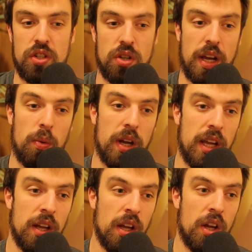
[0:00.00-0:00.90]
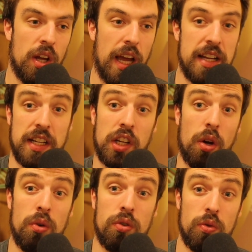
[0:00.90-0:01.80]
So that way, as I
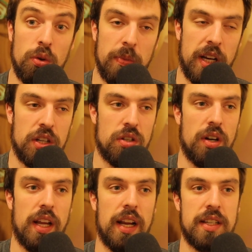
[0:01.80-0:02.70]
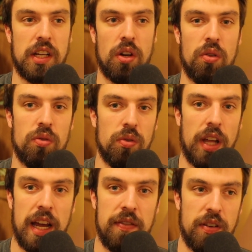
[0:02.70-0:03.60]
go through ministry and as I go through
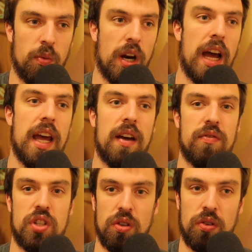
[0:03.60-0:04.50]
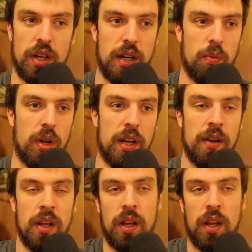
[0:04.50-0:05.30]
life and when I have children and when